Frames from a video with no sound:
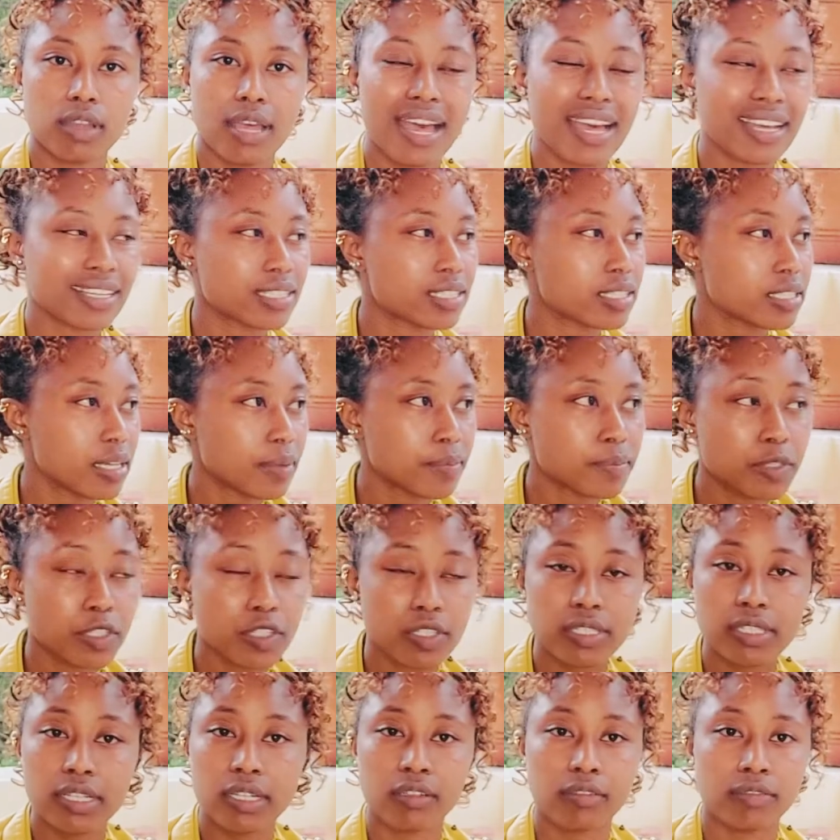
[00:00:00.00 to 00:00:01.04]
Accept
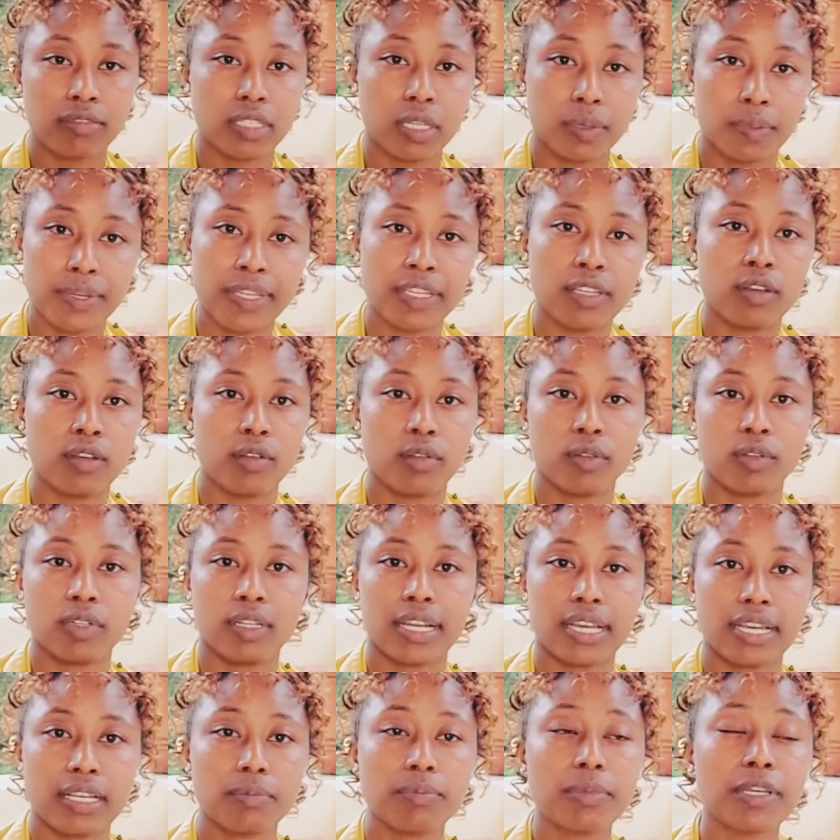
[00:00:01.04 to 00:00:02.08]
yourself the way you look
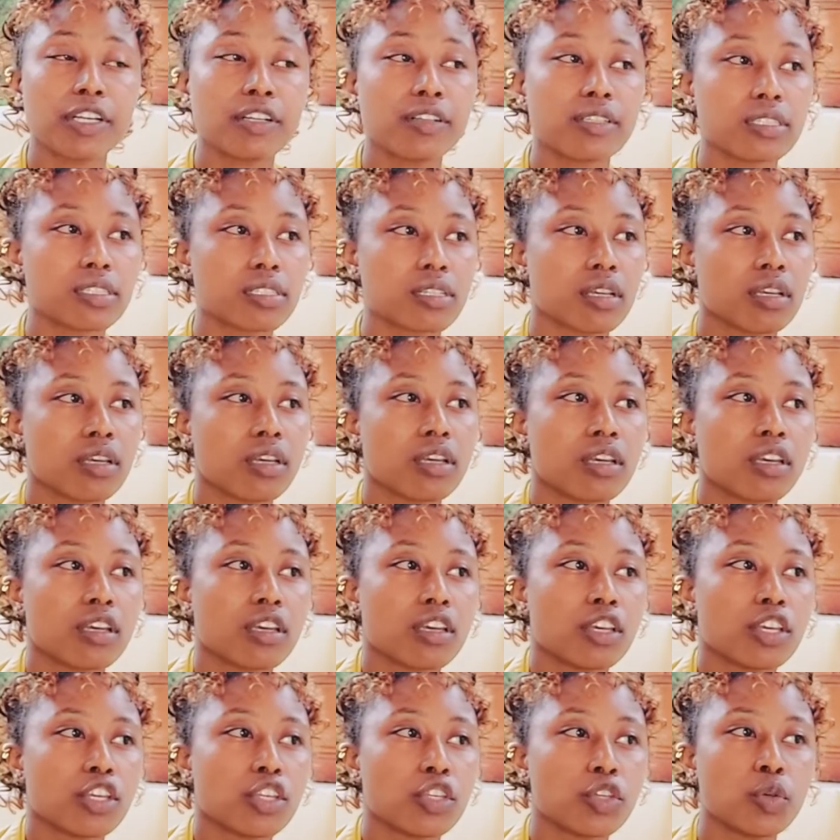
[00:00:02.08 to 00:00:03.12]
like, because
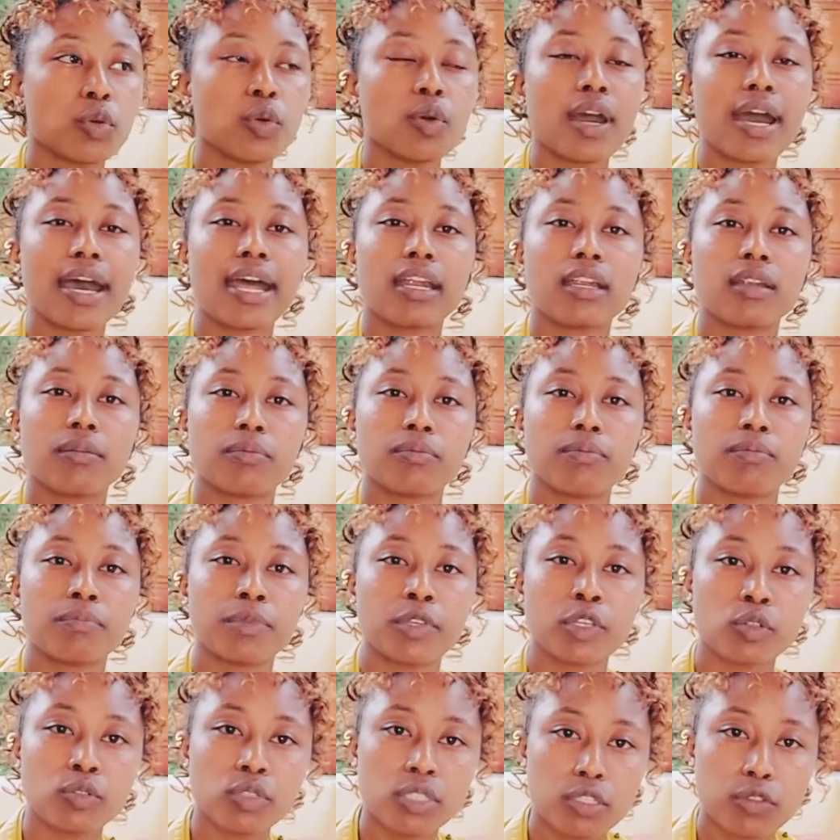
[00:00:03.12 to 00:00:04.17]
you are
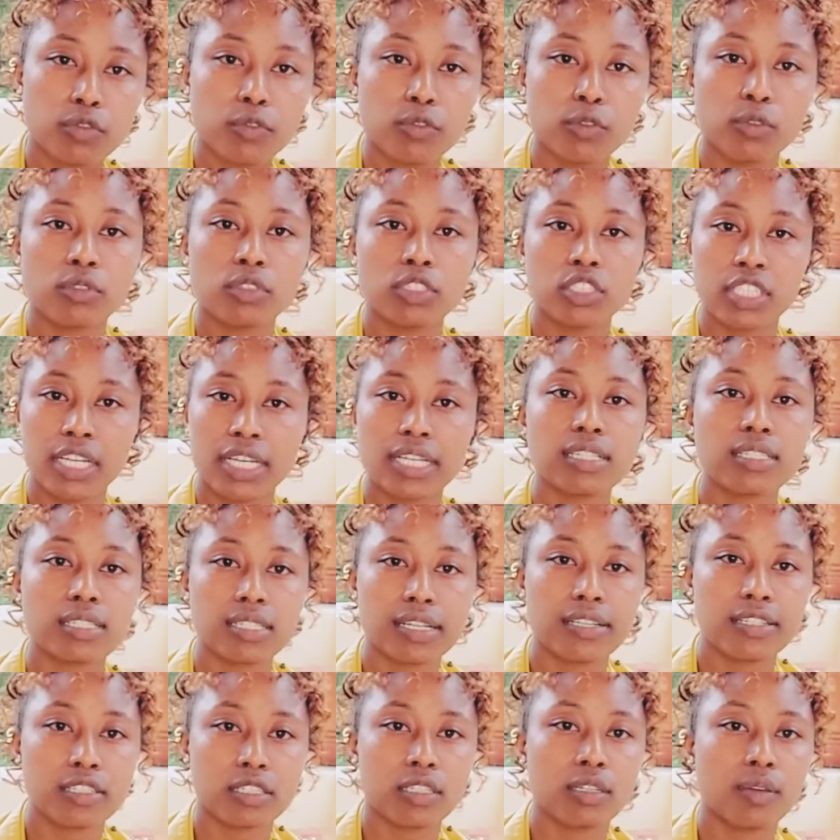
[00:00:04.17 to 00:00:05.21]
beautiful just
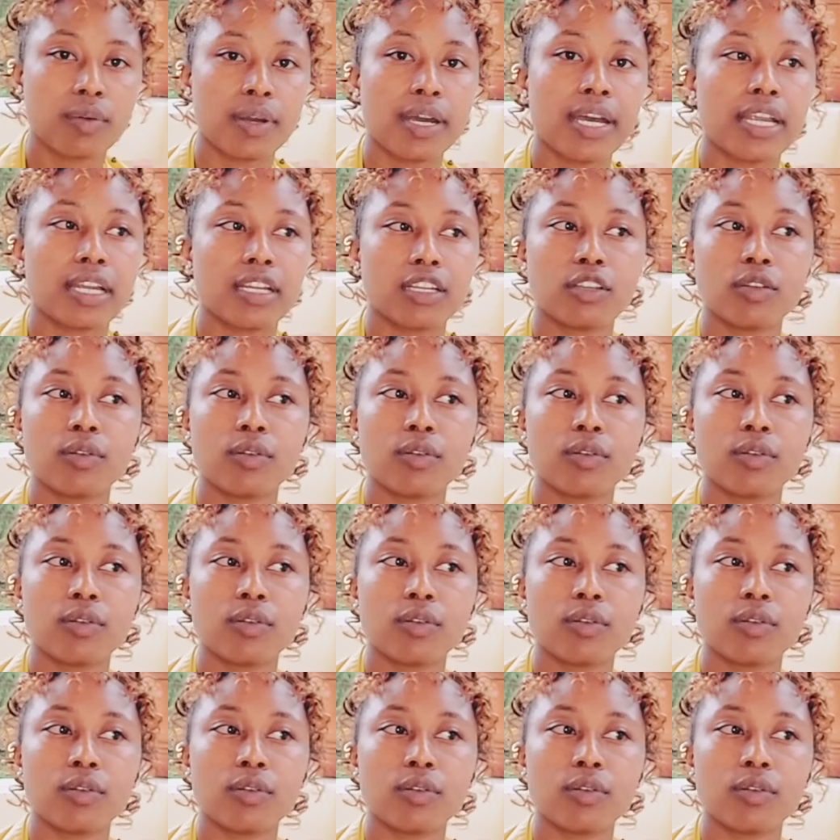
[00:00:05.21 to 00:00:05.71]
as you are.